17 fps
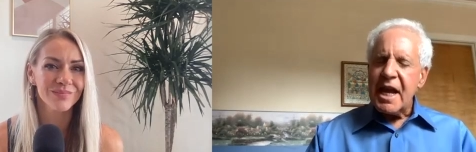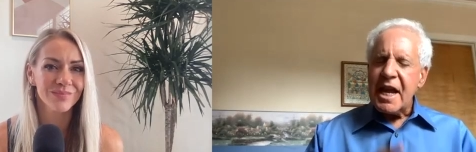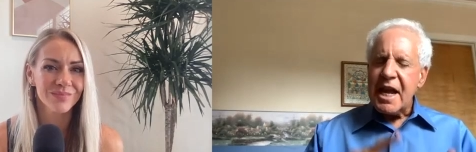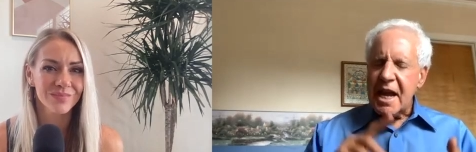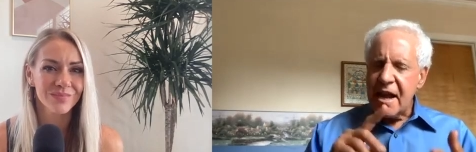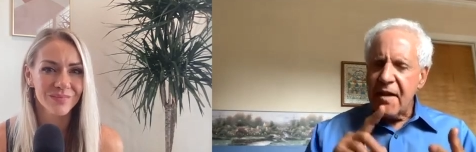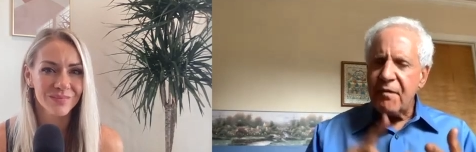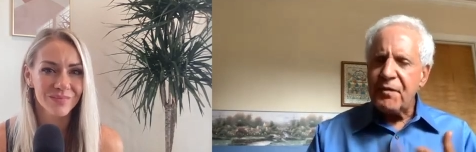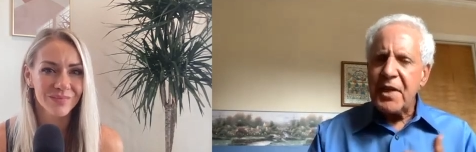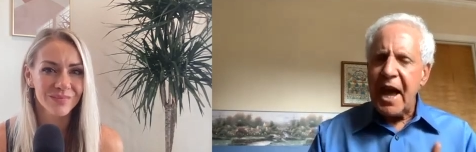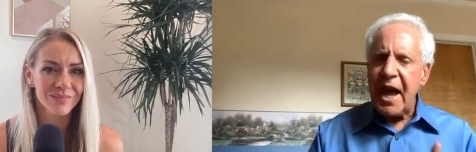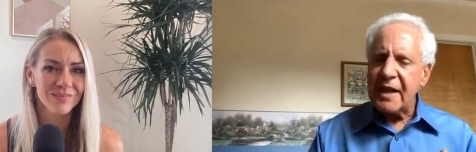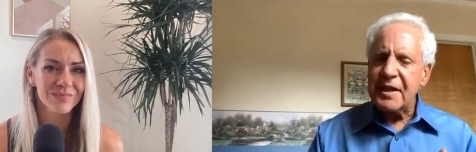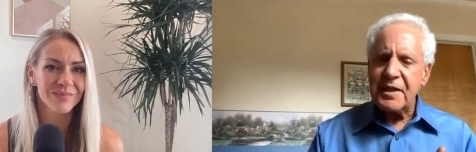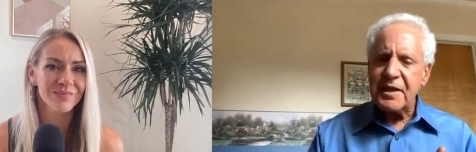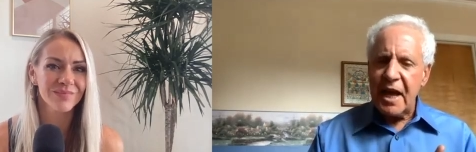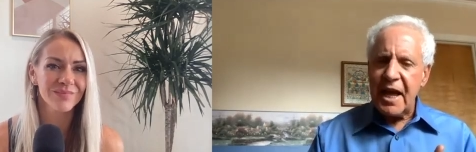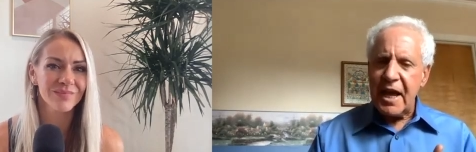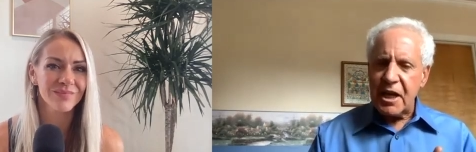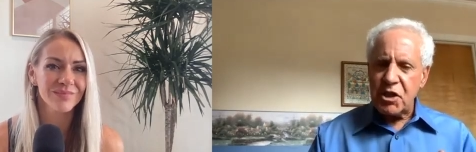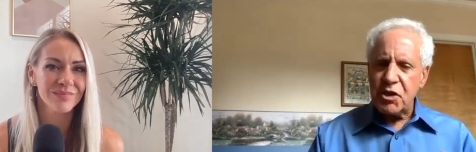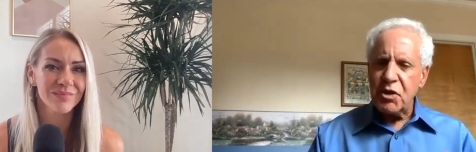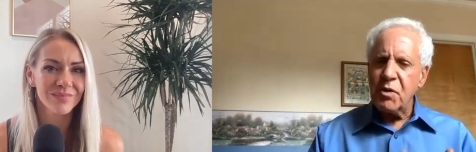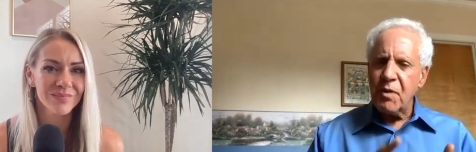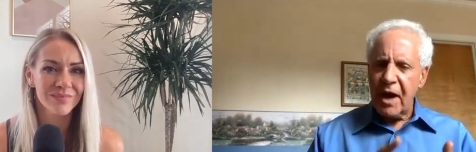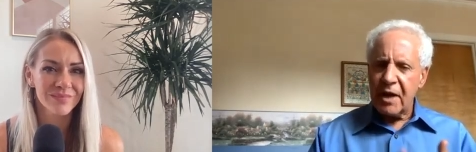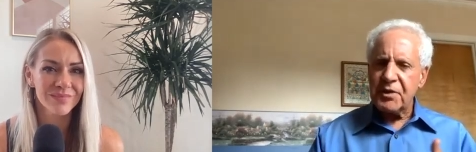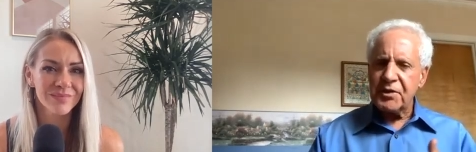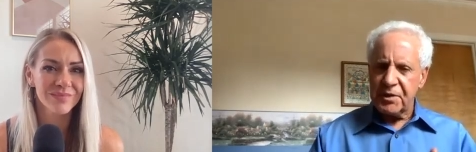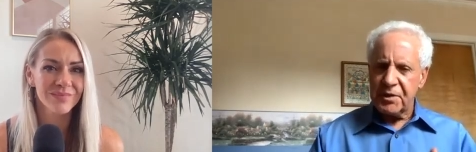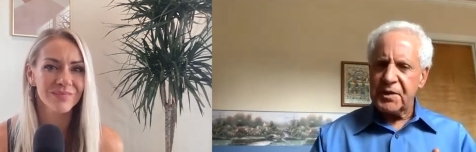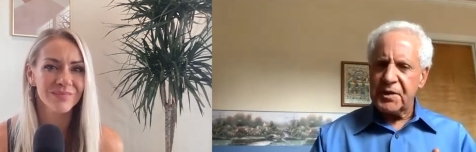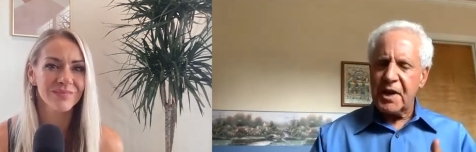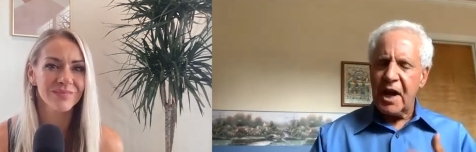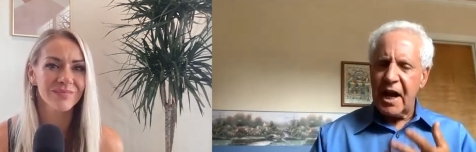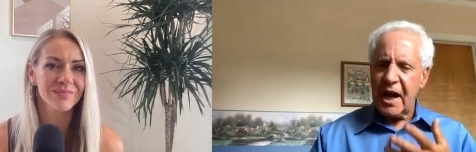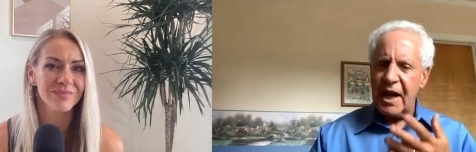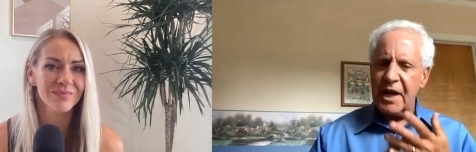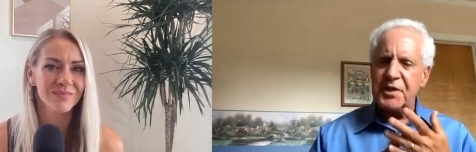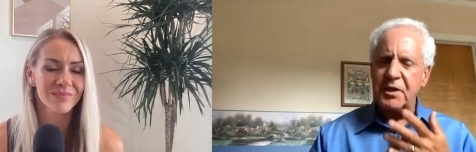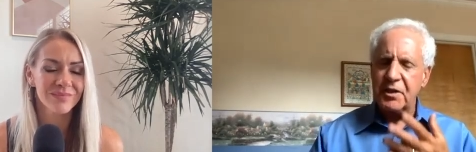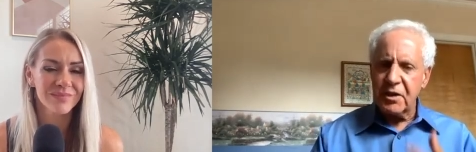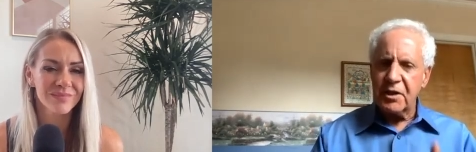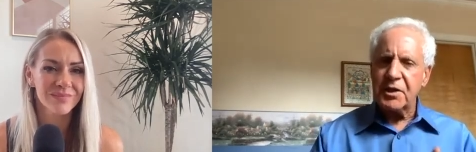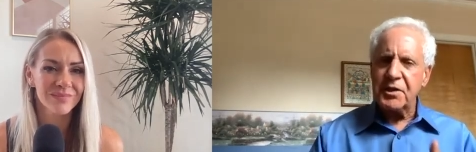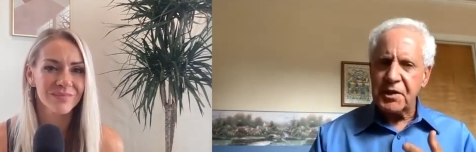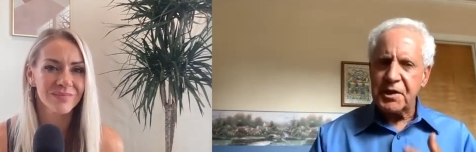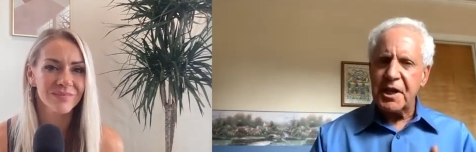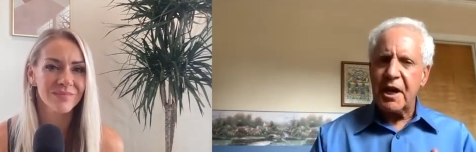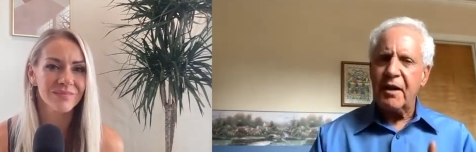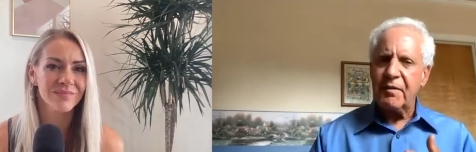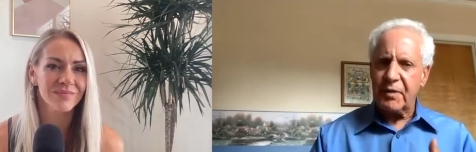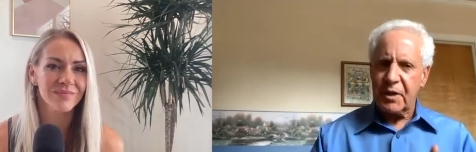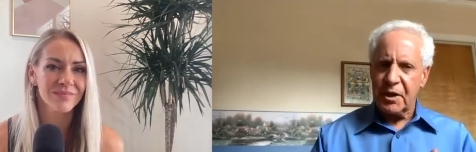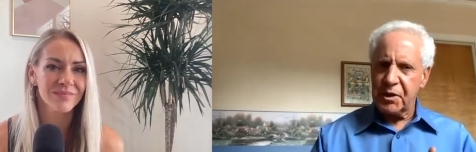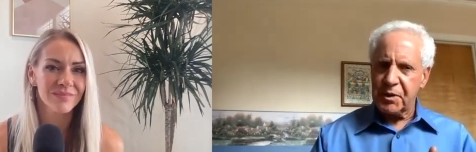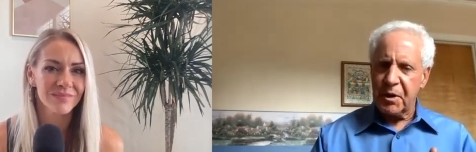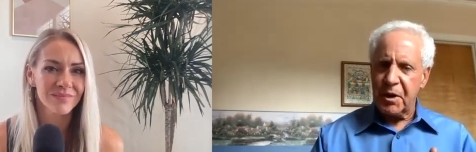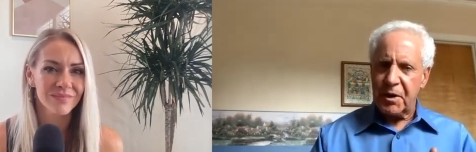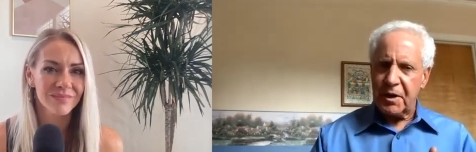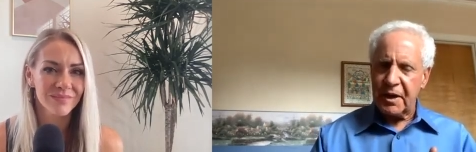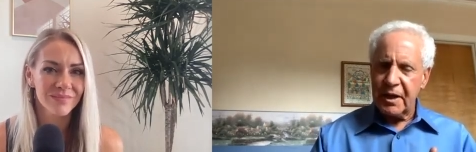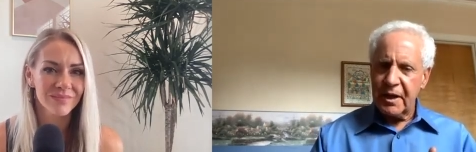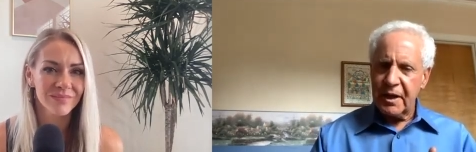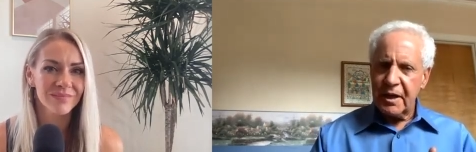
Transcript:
Speaker 1: If that day you exercised good self-control,